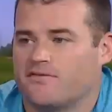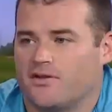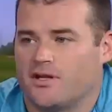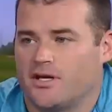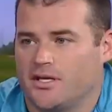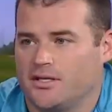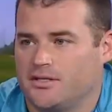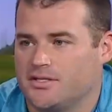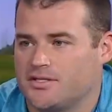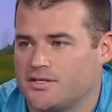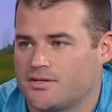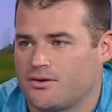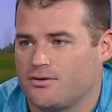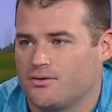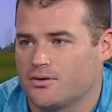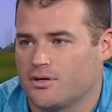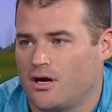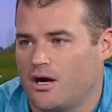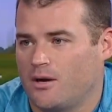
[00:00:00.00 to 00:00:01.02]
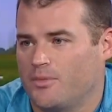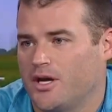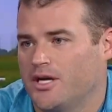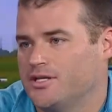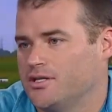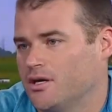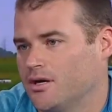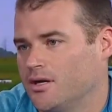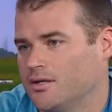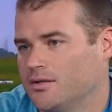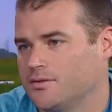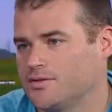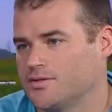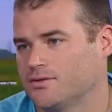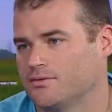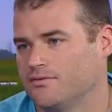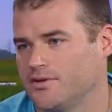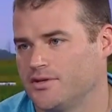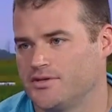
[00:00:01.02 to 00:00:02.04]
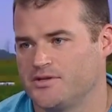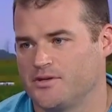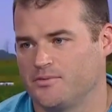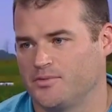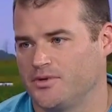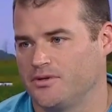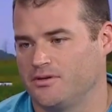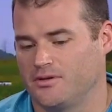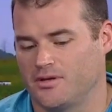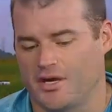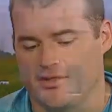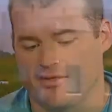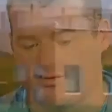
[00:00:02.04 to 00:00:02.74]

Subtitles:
flying disc throw caught by a dog. So very simply, I